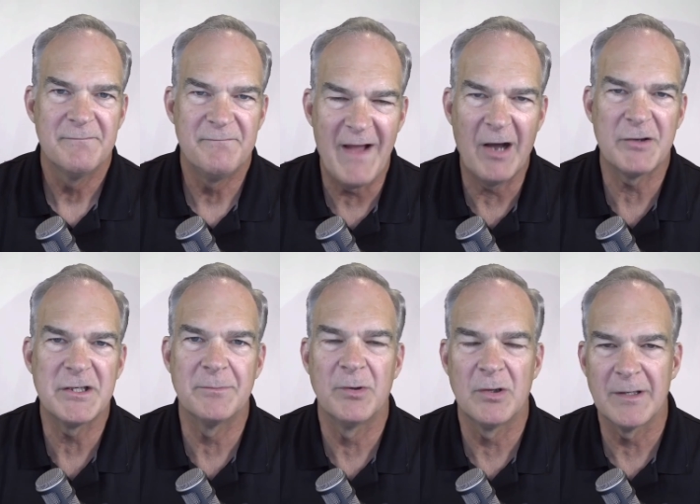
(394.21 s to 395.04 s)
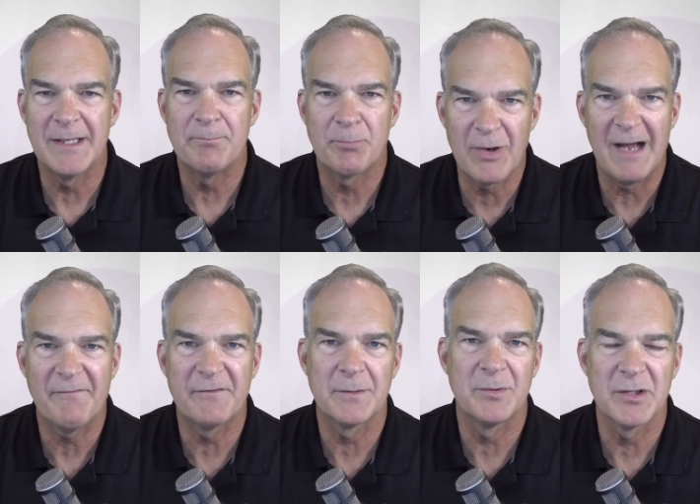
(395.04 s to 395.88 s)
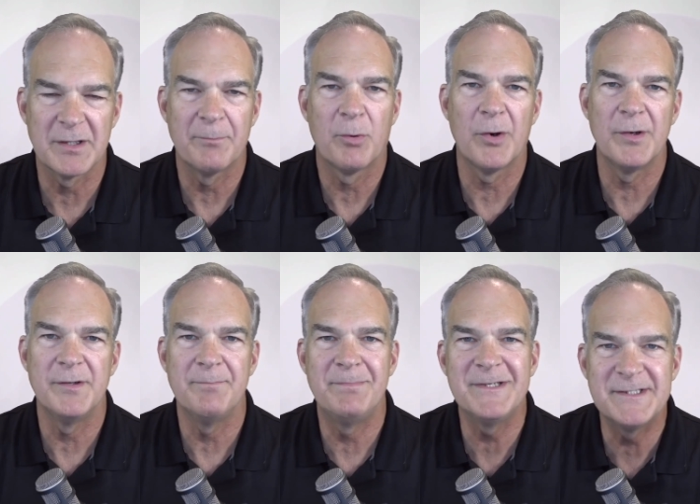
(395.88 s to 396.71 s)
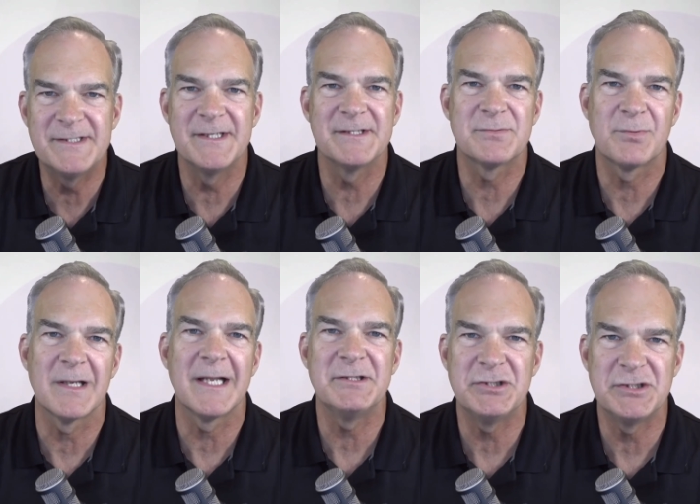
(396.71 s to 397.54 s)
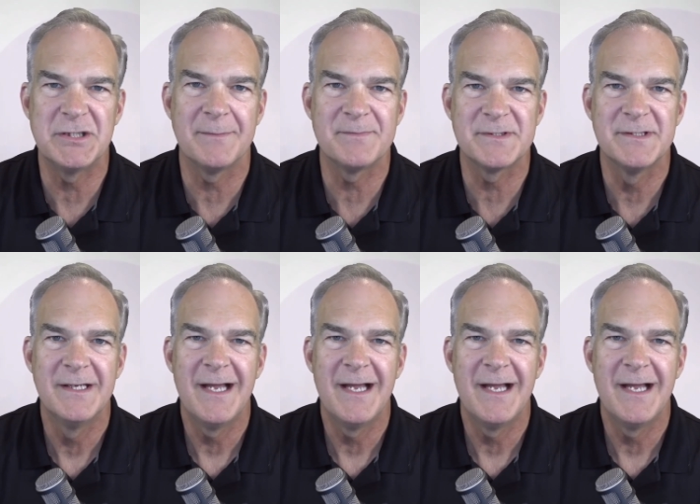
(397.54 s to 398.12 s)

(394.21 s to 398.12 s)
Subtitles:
valuable and profitable and important business relationships